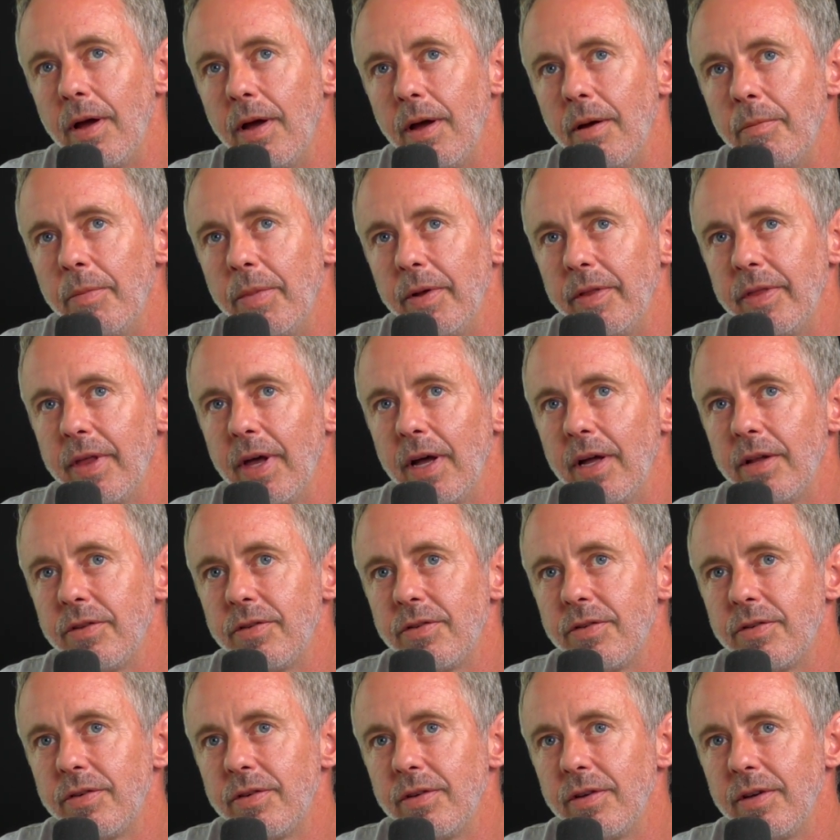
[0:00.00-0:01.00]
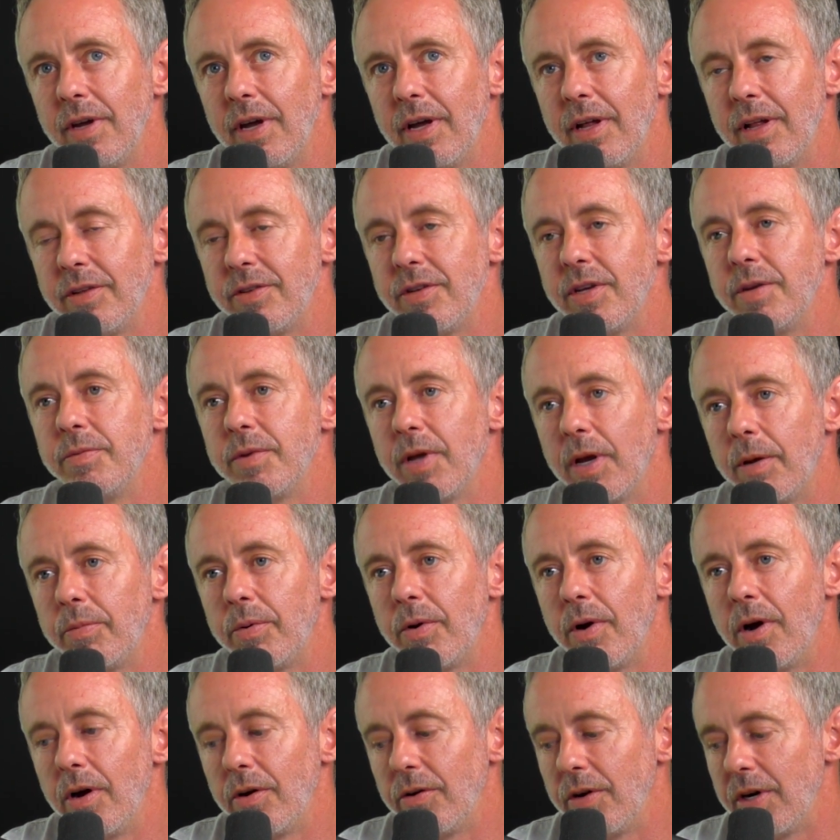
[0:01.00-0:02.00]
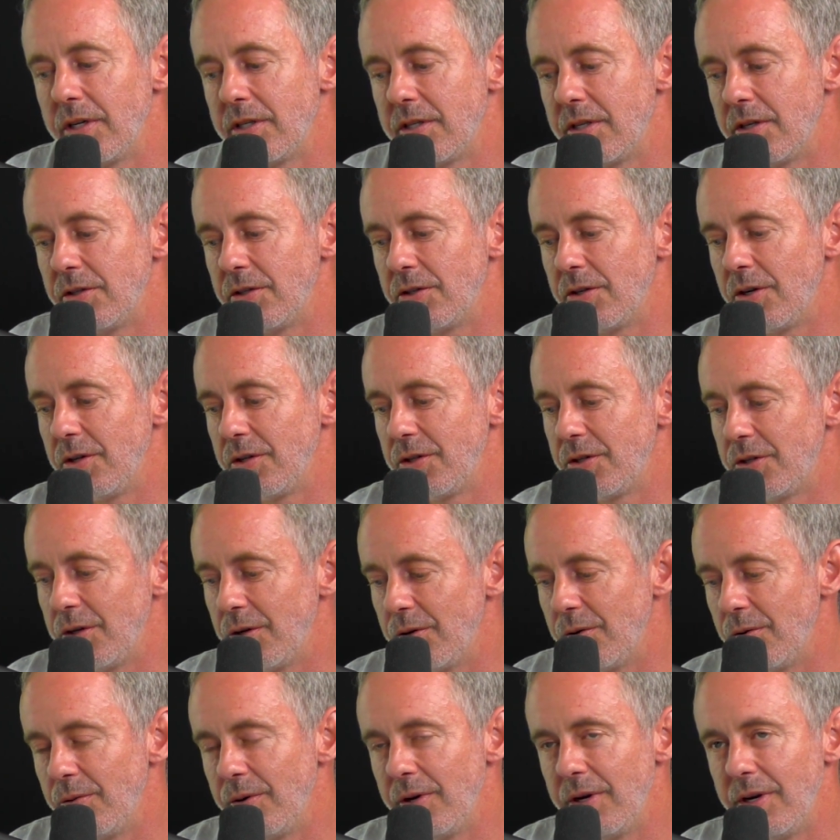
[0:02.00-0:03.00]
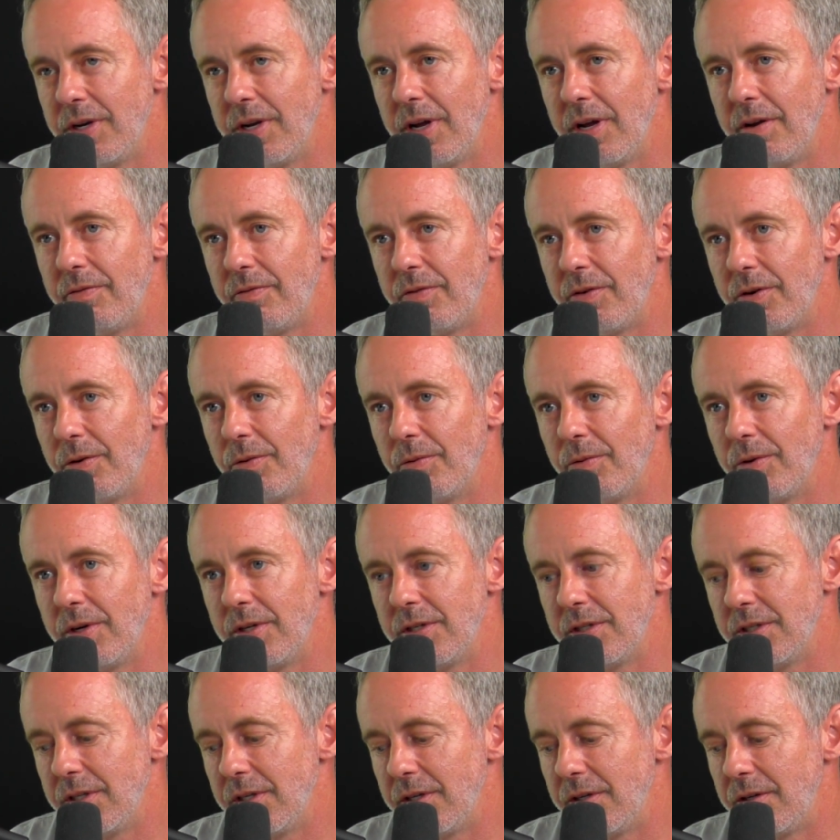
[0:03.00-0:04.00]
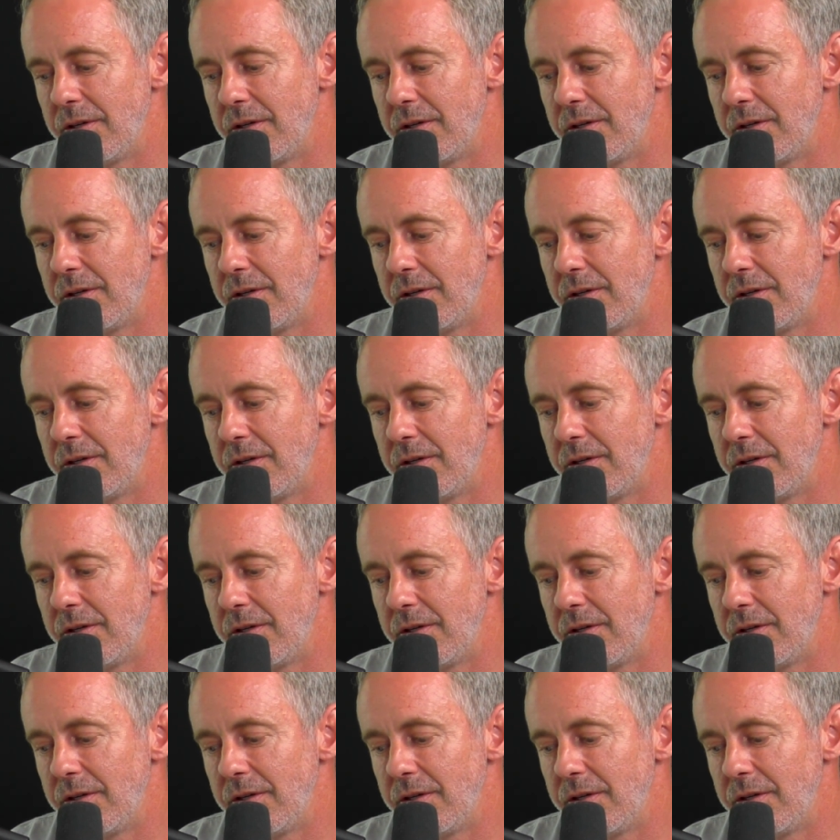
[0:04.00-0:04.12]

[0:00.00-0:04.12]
But that seems like progress. There's also in Denver, what is it?